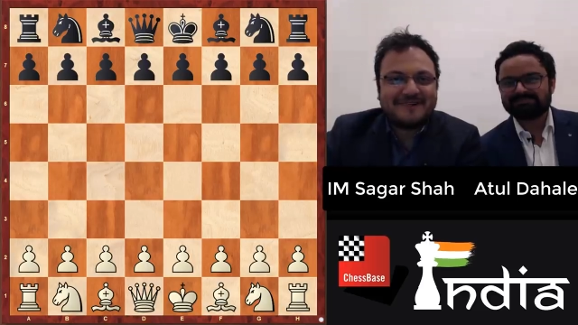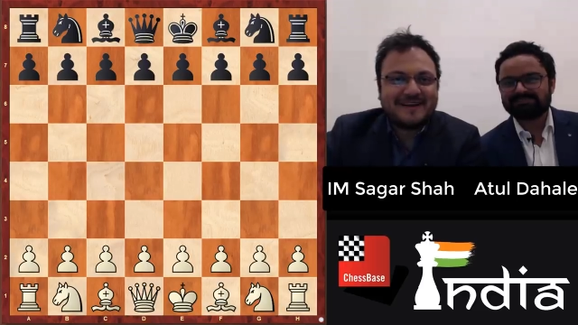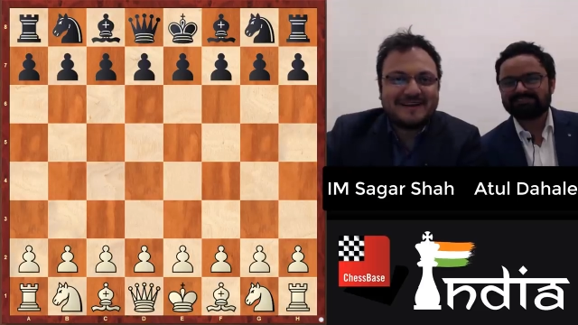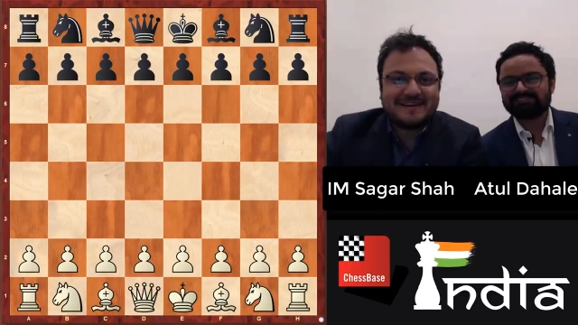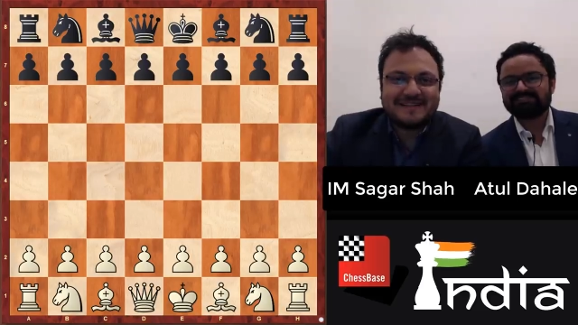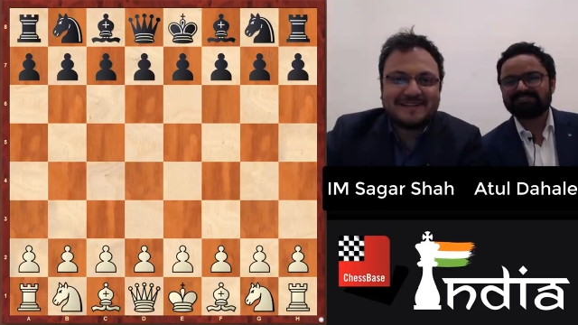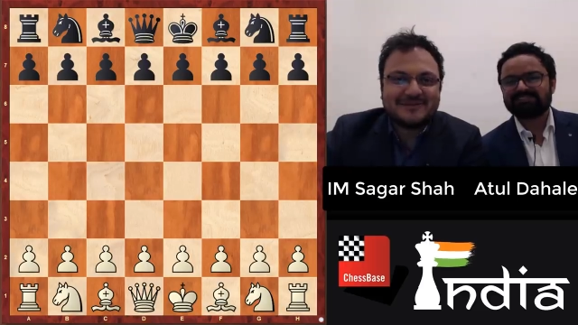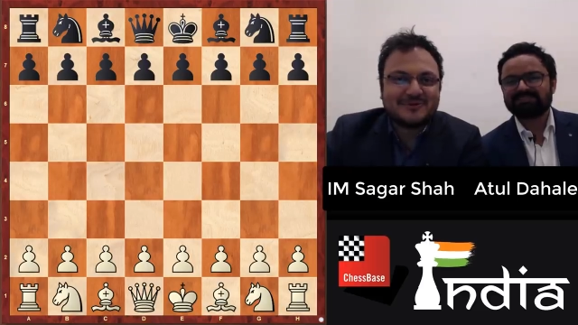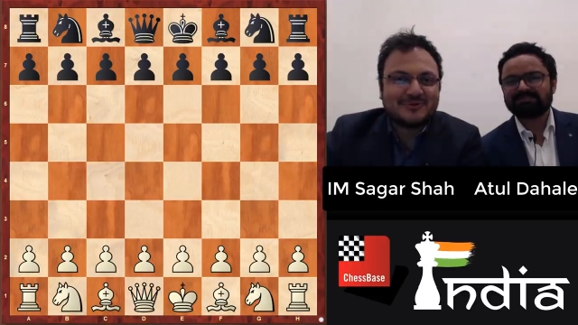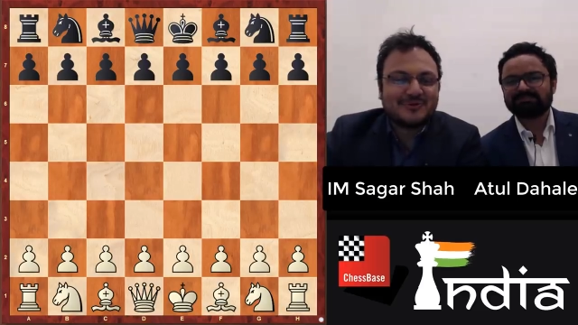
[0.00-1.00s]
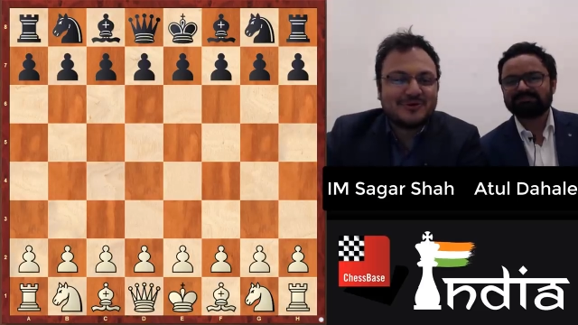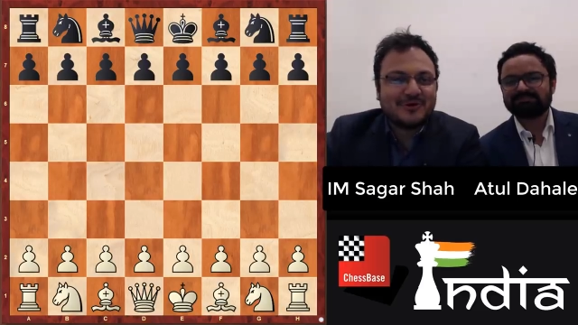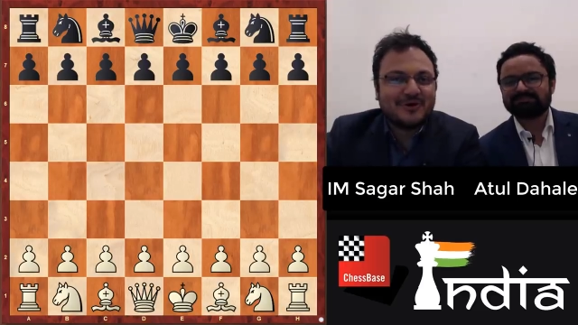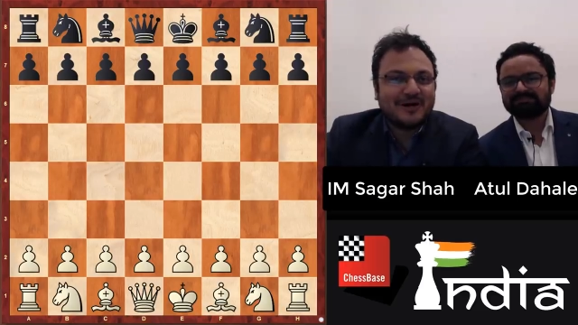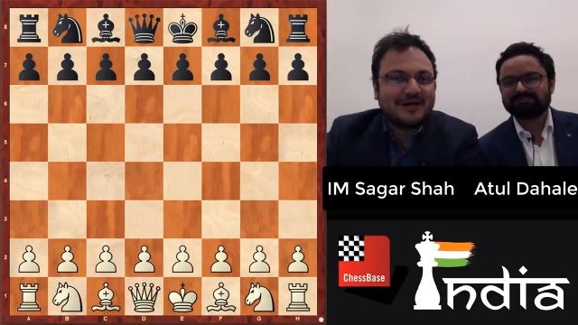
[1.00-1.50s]
Speaker 1: friend in the
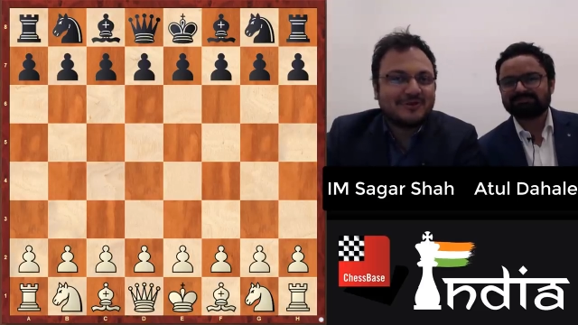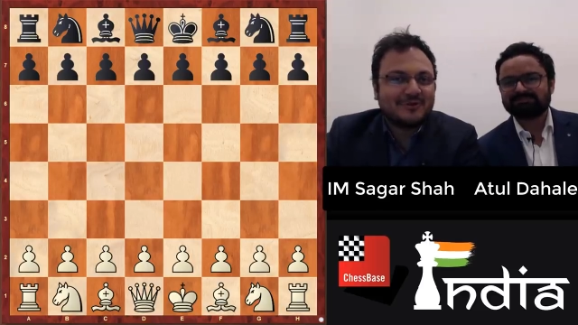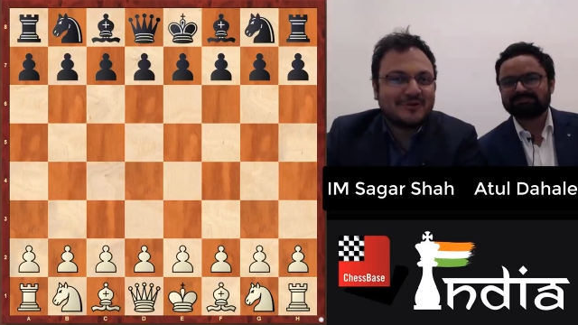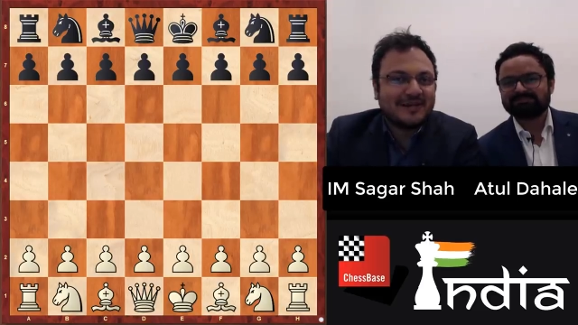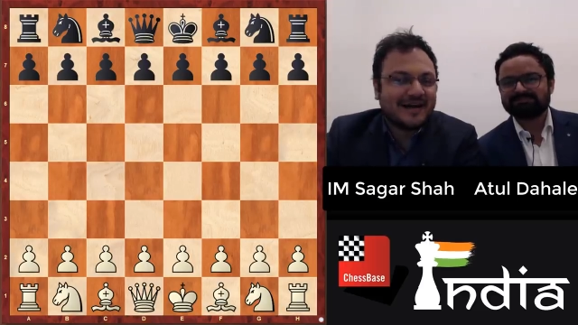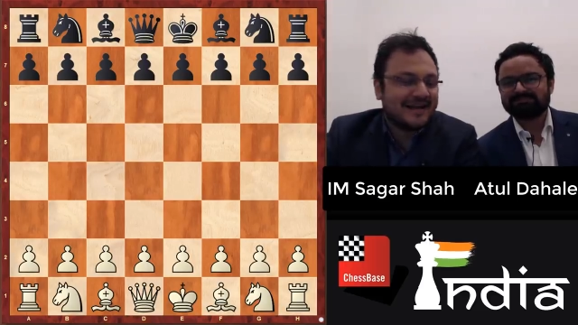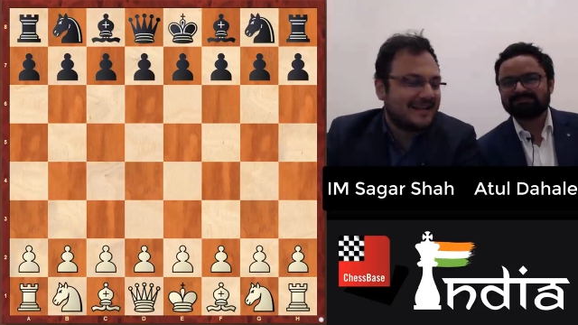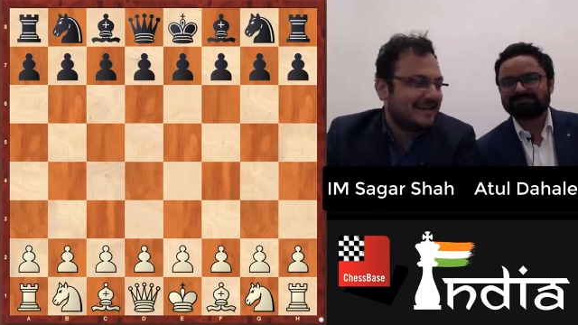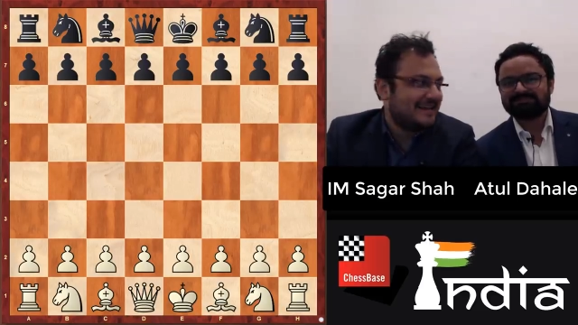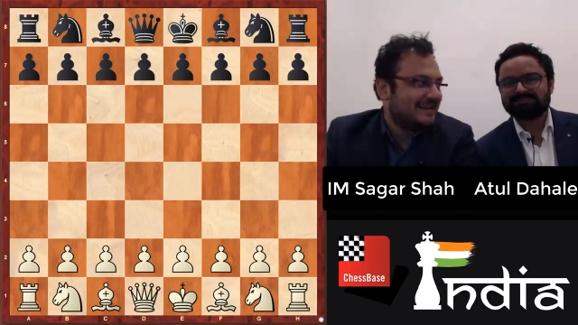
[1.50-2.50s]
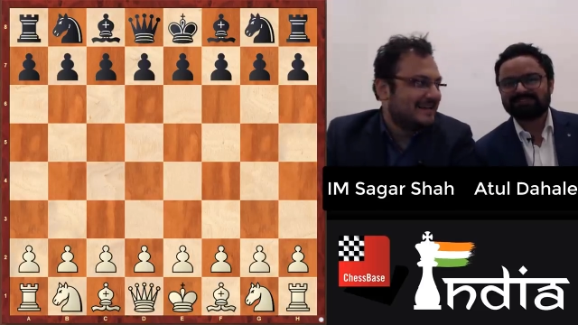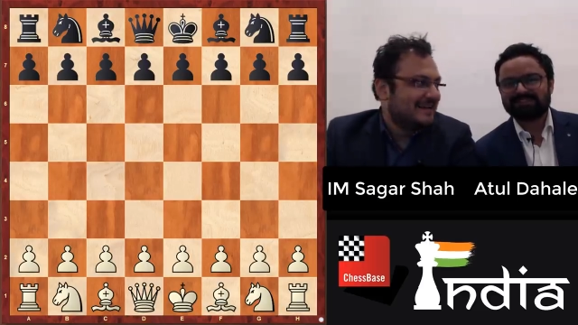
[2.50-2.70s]
studio, Atul Dahale.